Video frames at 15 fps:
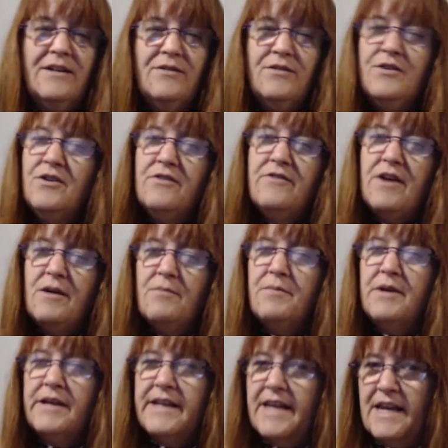don't know if I
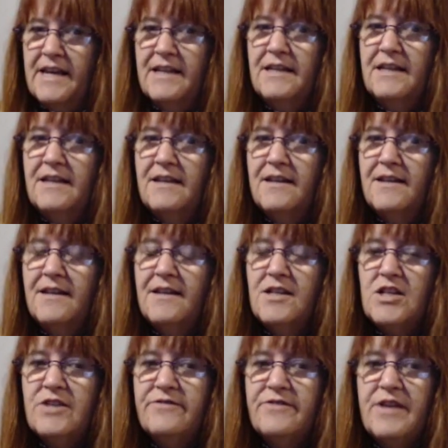put candy in
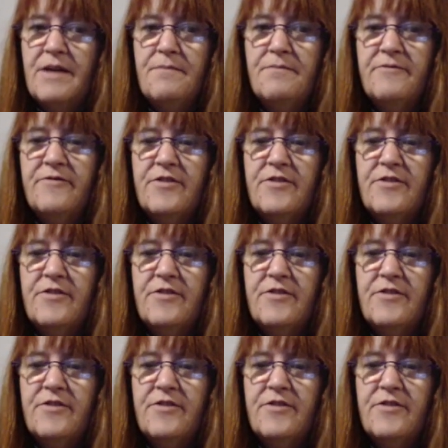each of them